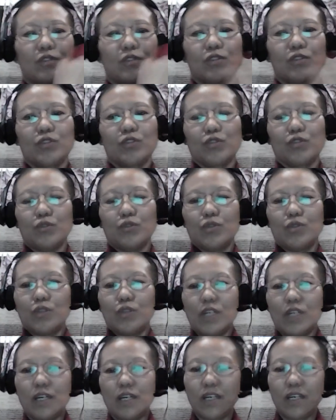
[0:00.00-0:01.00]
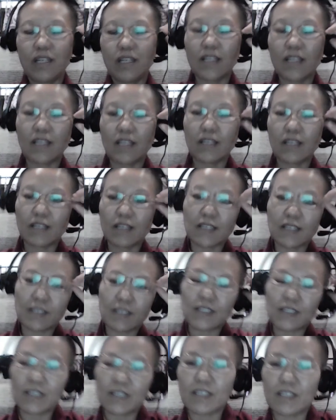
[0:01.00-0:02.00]
So,
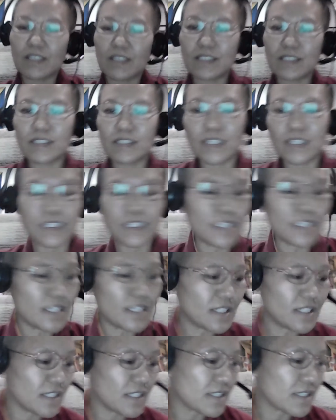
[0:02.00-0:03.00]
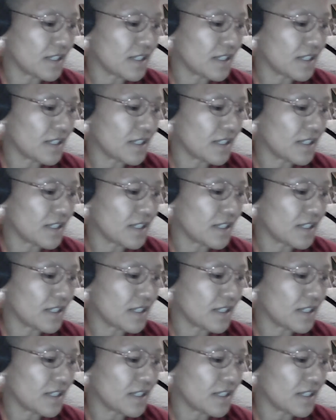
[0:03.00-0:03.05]
since it is